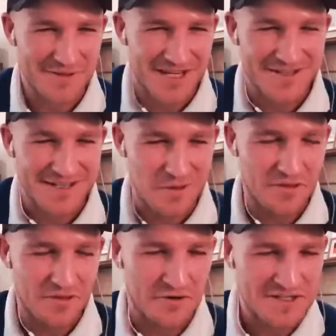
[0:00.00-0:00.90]
the
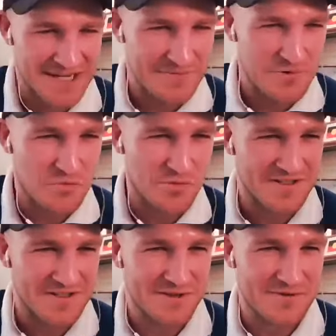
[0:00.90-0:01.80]
thighs out. The warm weather's
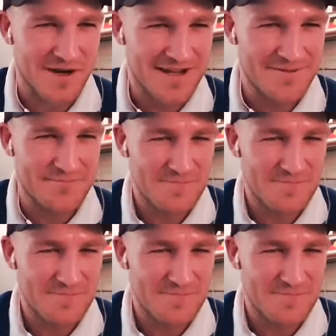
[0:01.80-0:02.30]
on the